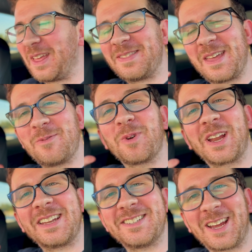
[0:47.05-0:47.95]
and then we're
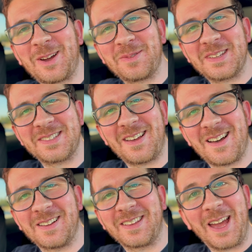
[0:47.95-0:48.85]
gonna check out the
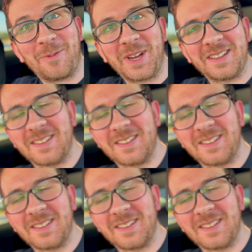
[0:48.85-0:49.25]
saw. Can't wait.